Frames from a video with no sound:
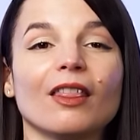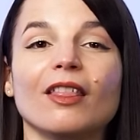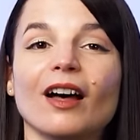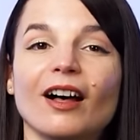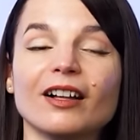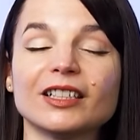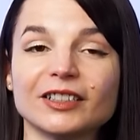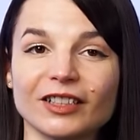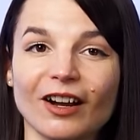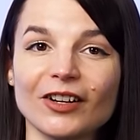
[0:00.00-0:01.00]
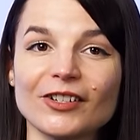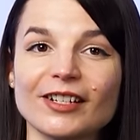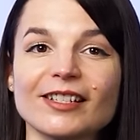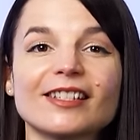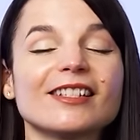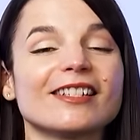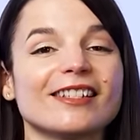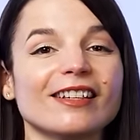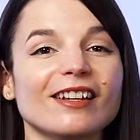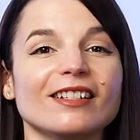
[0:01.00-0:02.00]
The largest
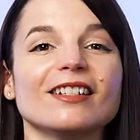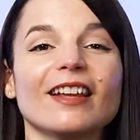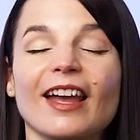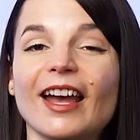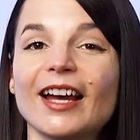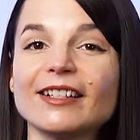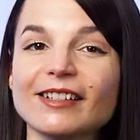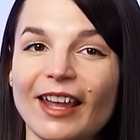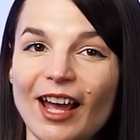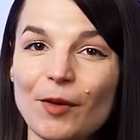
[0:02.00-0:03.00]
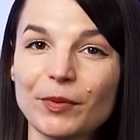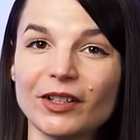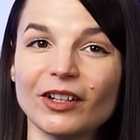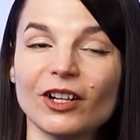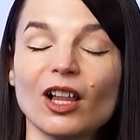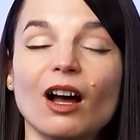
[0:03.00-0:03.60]
city and capital